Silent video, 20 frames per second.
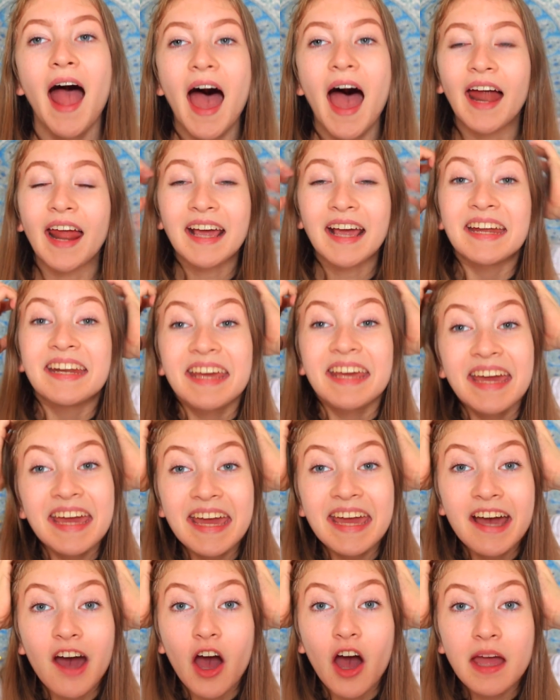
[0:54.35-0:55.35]
and I can
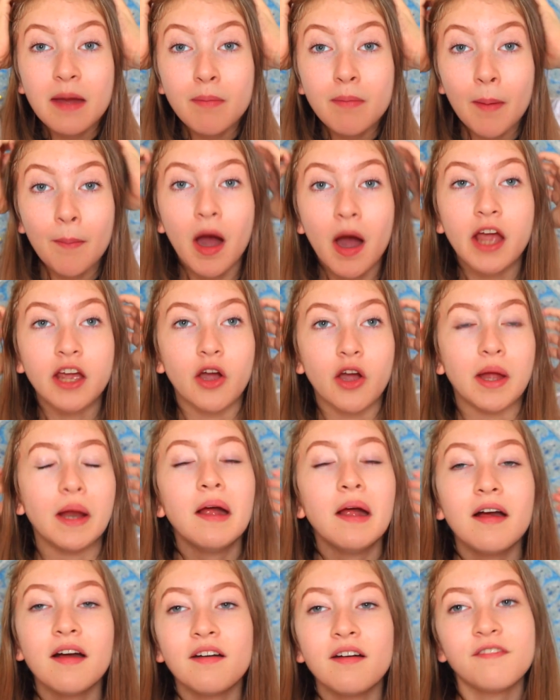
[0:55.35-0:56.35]
hear her in my mind going,
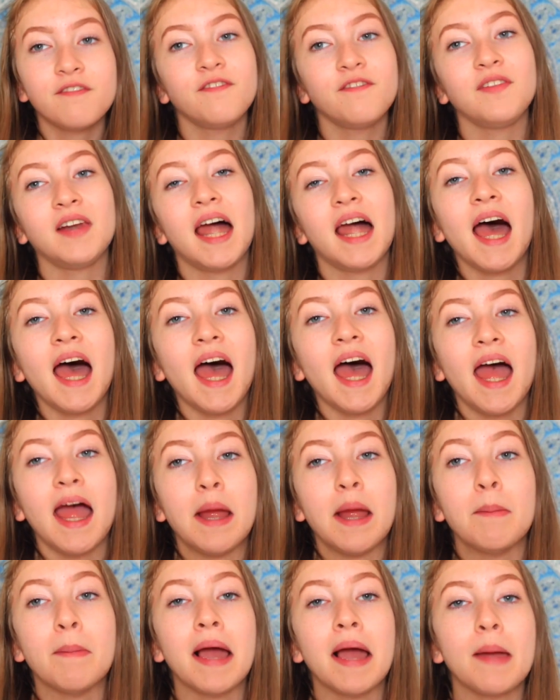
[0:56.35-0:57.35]

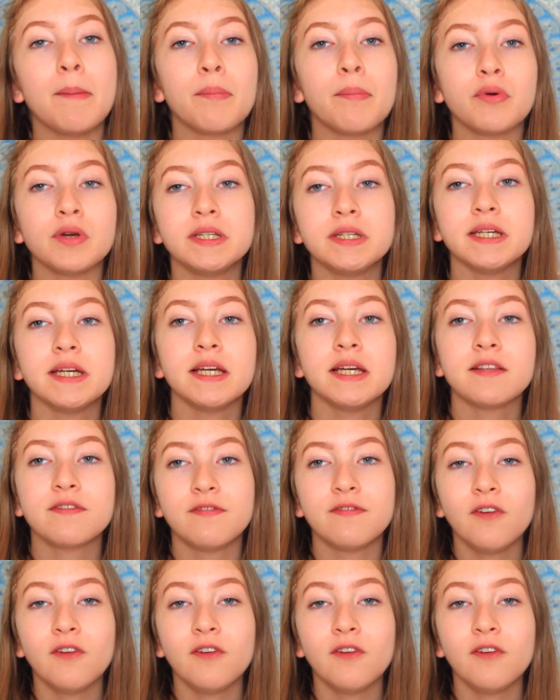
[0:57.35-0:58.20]
"Fly, my pretties,